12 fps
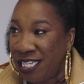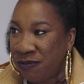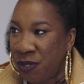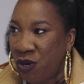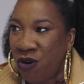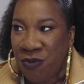It's
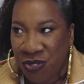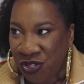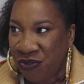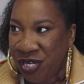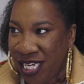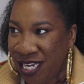been almost
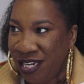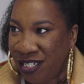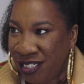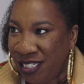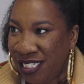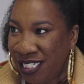3
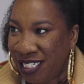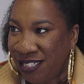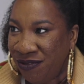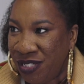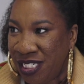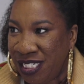years,
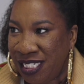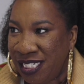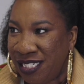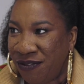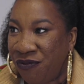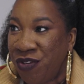which
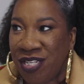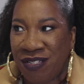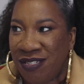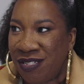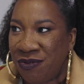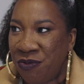
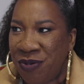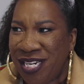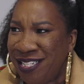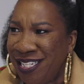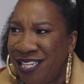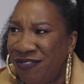feels
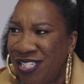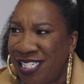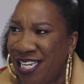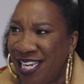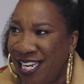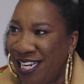weird to even
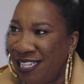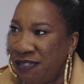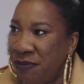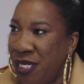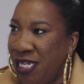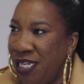say. It's
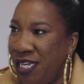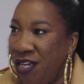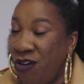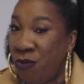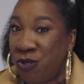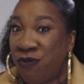been
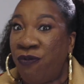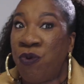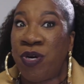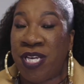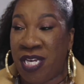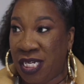almost
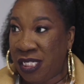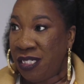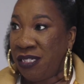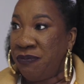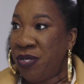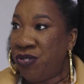4 years
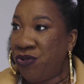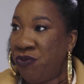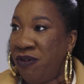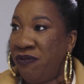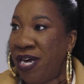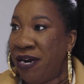since Metoo
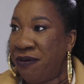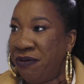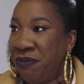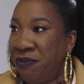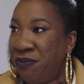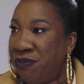went
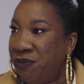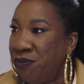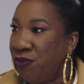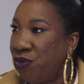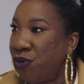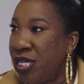viral,
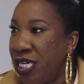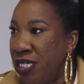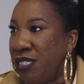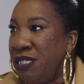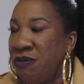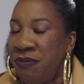3
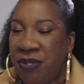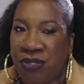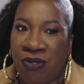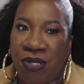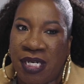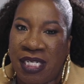years since we built
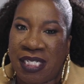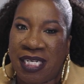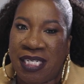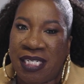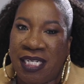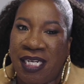the
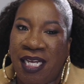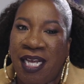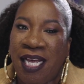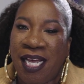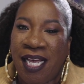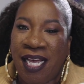organization.
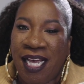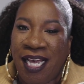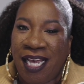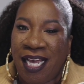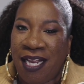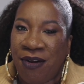
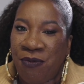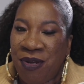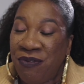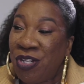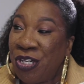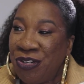And
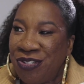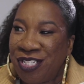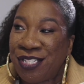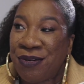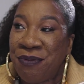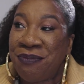we've learned
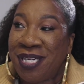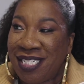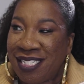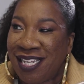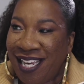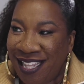so
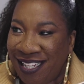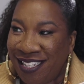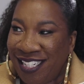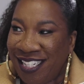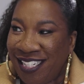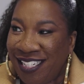much
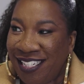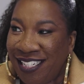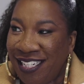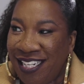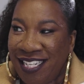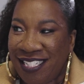together
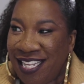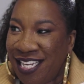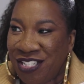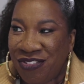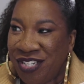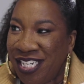in these
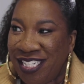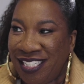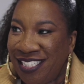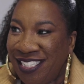last 3 years.